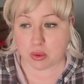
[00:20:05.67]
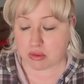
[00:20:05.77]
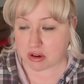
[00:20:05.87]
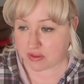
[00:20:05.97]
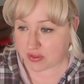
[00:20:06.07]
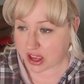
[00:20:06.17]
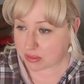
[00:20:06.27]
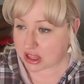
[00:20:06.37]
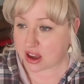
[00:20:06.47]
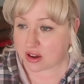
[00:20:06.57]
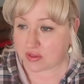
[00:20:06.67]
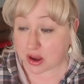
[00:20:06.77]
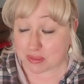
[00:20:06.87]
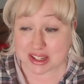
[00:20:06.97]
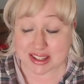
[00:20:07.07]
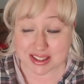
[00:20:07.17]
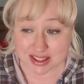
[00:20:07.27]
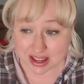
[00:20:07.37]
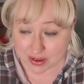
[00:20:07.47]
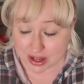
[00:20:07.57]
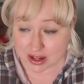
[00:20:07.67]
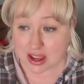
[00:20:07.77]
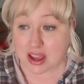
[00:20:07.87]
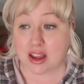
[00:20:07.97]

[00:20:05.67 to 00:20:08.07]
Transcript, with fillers: and we were a family of up to seven.